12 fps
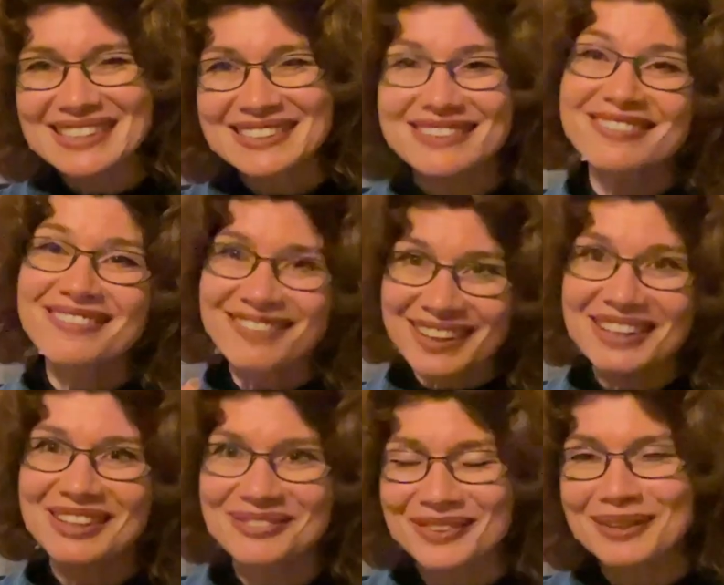So thank
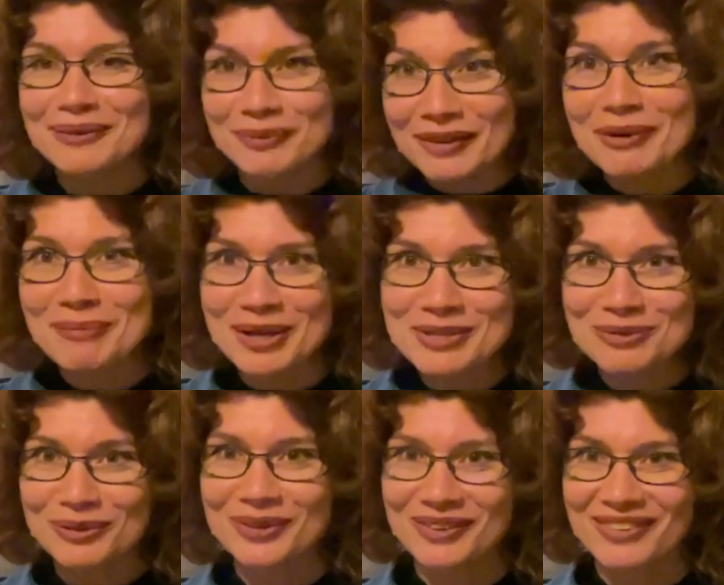you very much
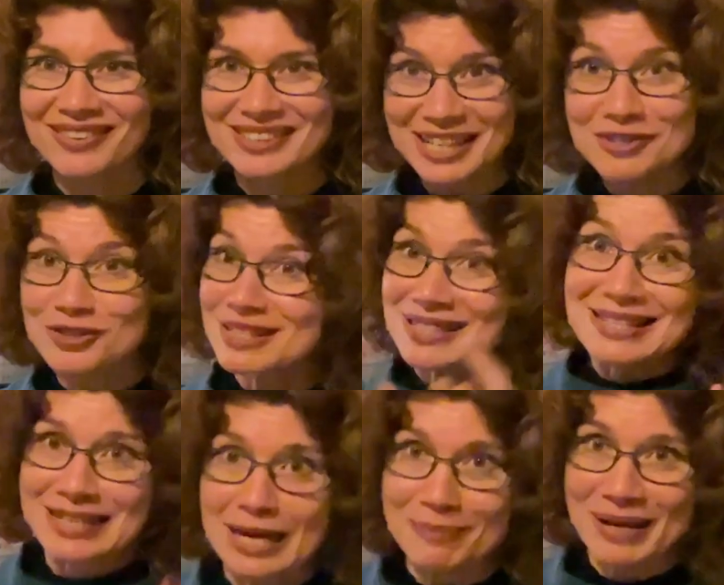for your attention. As I
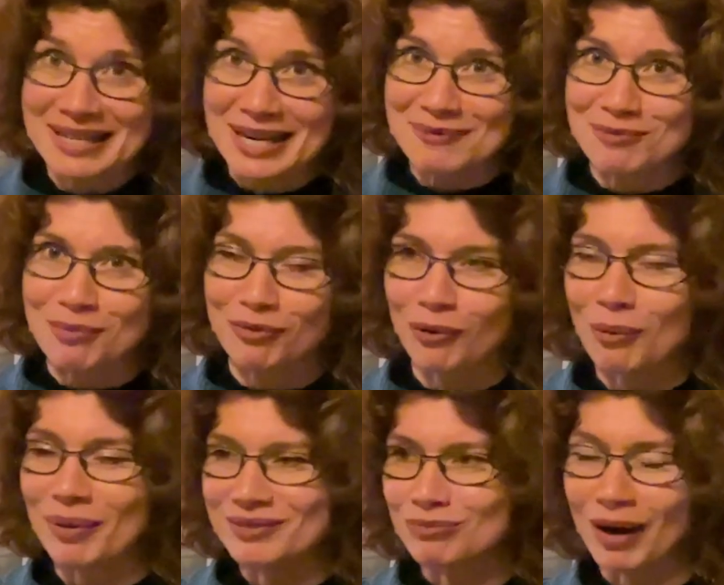said many times before,
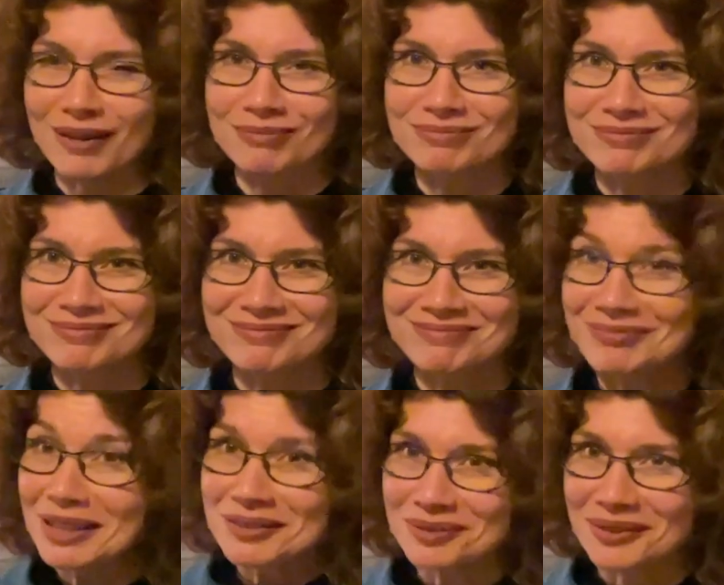but well,
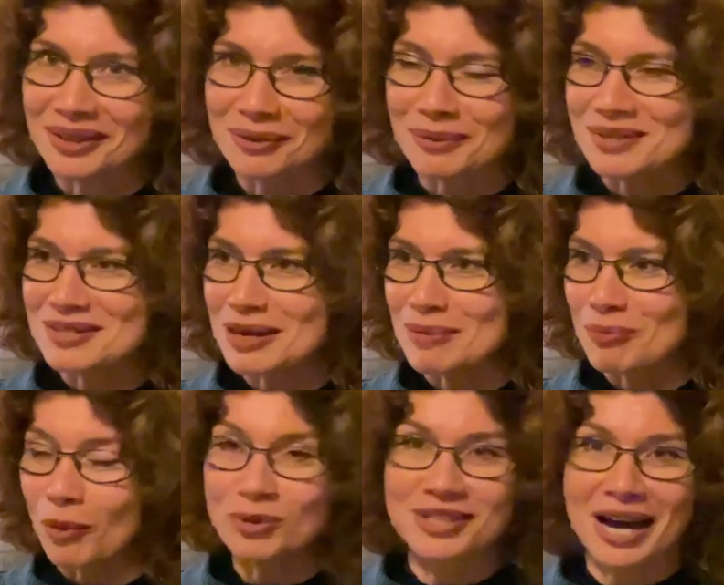you can always say
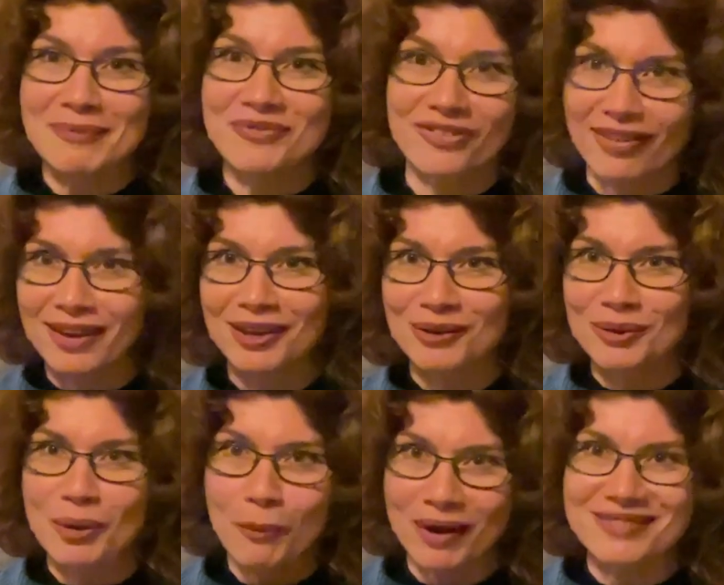more times thank you
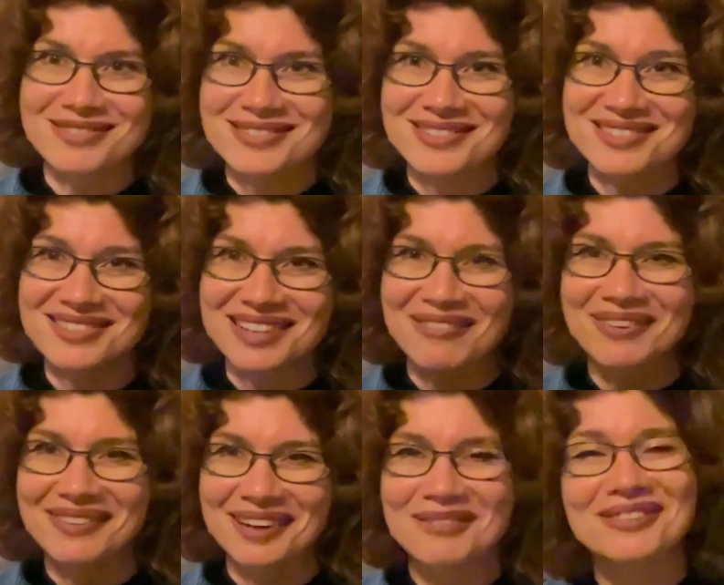than once. It's never
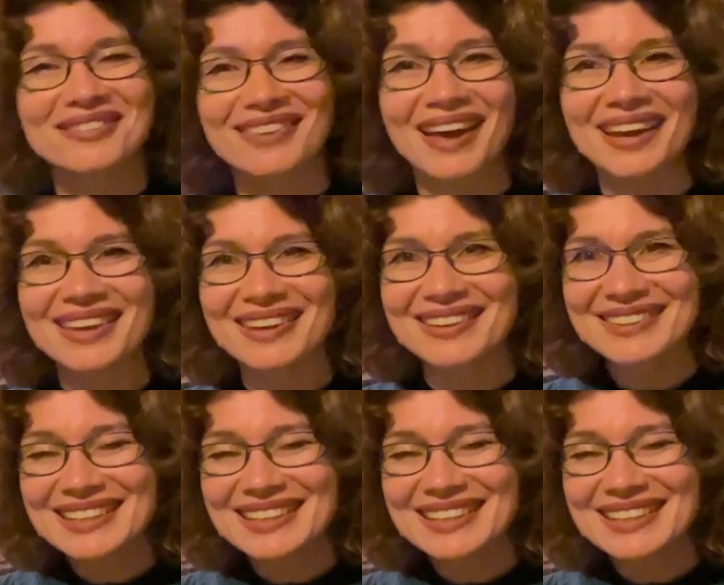enough to thank you.